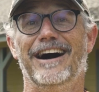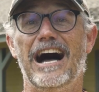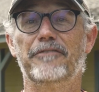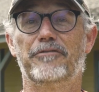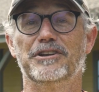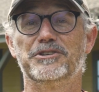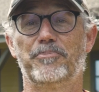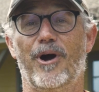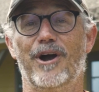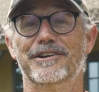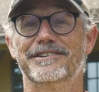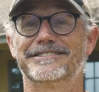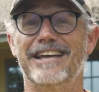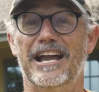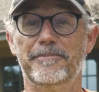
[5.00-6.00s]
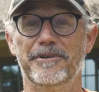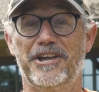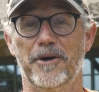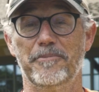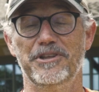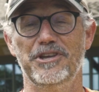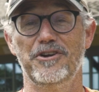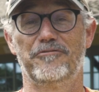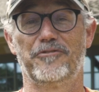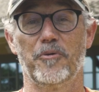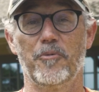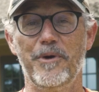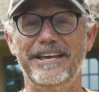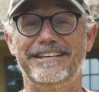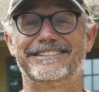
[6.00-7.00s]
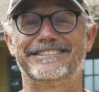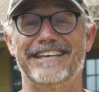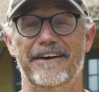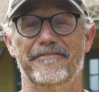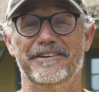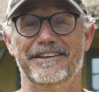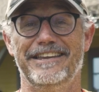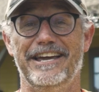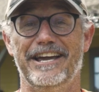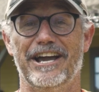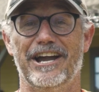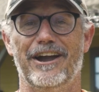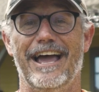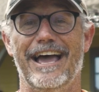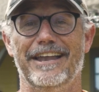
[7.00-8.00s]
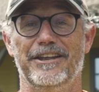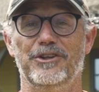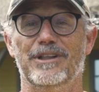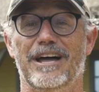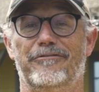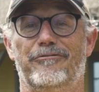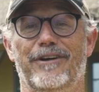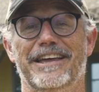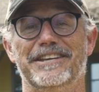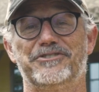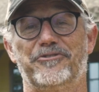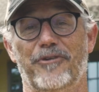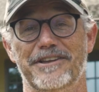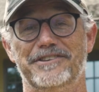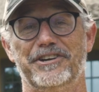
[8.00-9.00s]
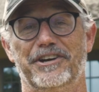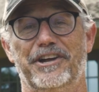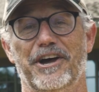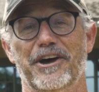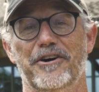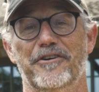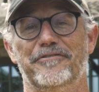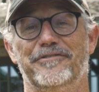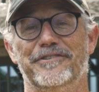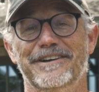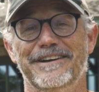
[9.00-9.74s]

Hi, Friends of Parks. Excited to be coming to you from week 7 here at New Life Ranch Frontier Cove.